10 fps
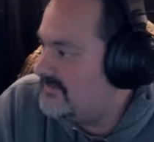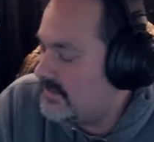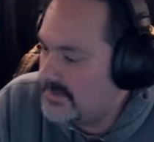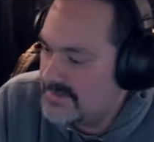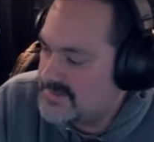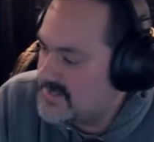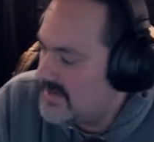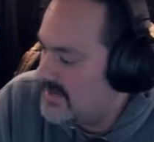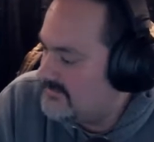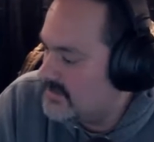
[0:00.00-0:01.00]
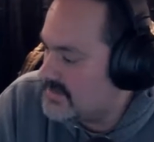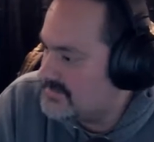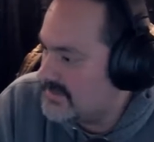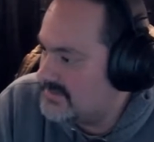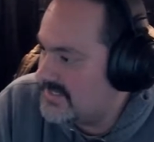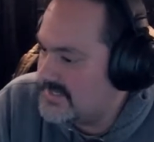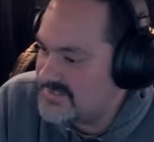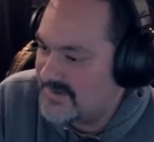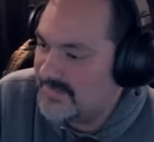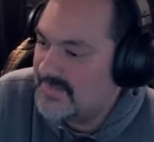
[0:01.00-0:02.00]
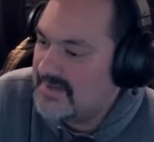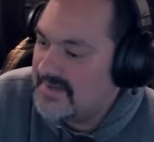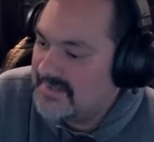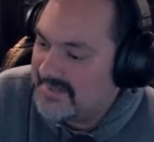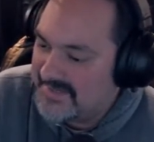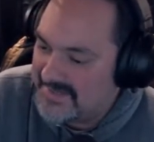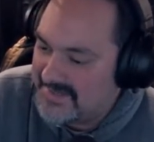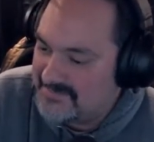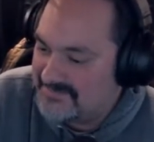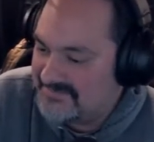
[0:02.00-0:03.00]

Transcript: for his uh, for his birthday. So, um,